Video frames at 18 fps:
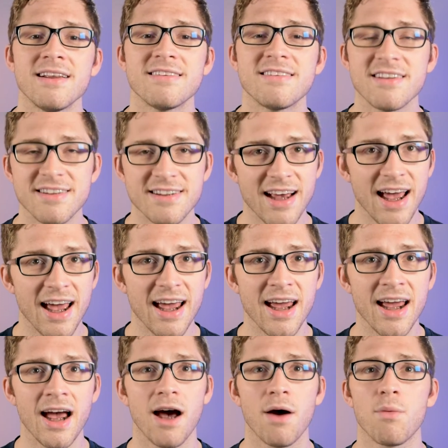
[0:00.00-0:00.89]

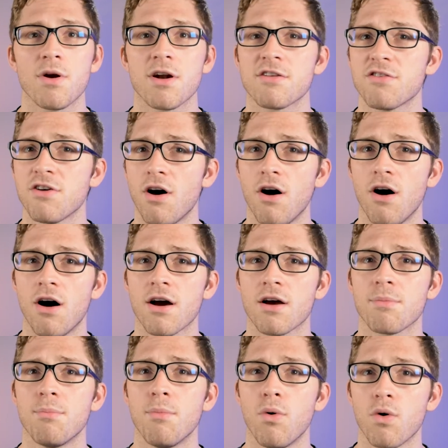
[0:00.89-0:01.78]
Today, I want to
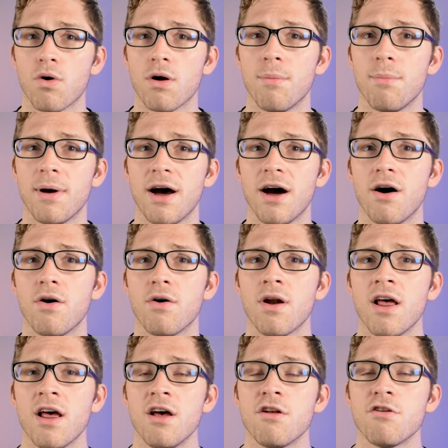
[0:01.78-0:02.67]
talk more
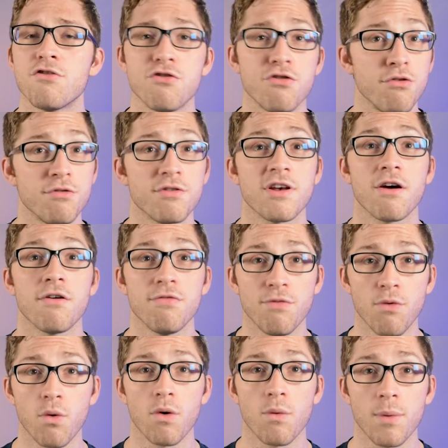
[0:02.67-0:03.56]
about choosing a
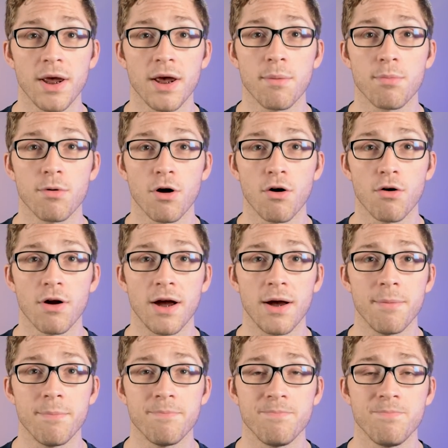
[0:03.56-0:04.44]
4 week
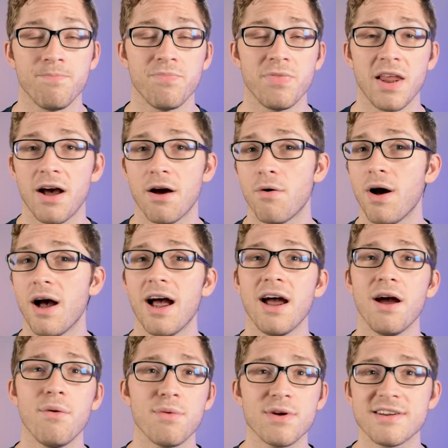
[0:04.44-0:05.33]
program. Now,
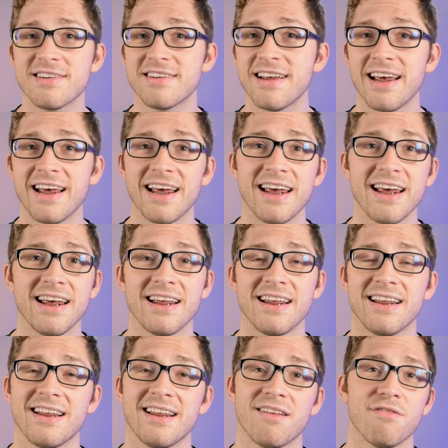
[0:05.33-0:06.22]
I would
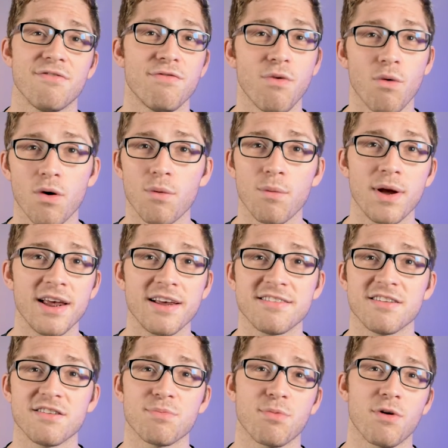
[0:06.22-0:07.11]
say 4
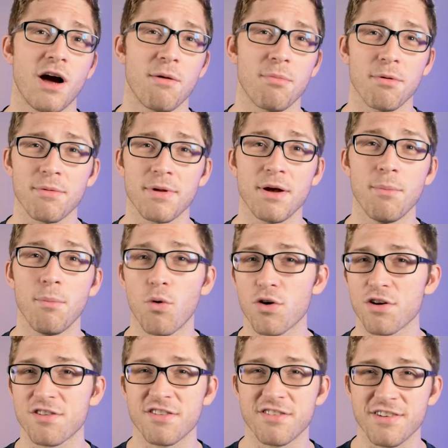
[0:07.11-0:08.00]
weeks is probably a
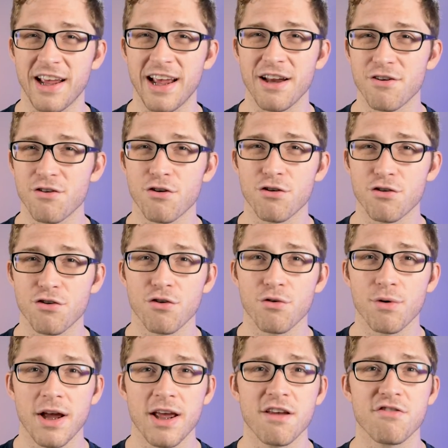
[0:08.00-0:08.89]
more standard
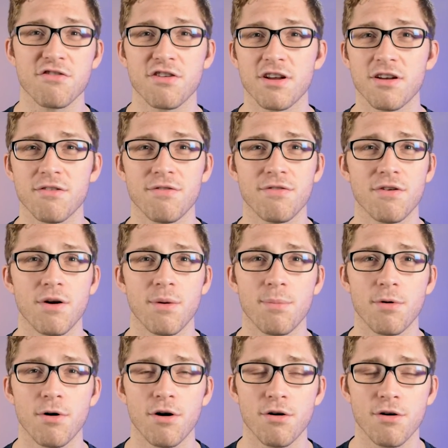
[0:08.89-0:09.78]
duration for a
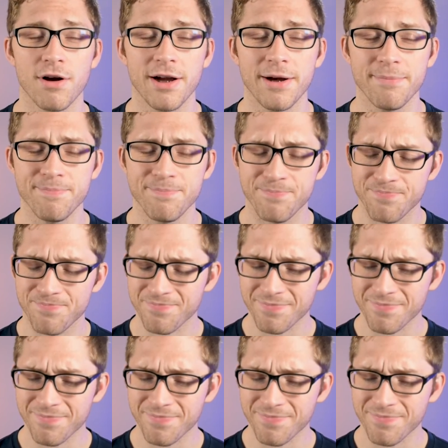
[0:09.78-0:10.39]
program.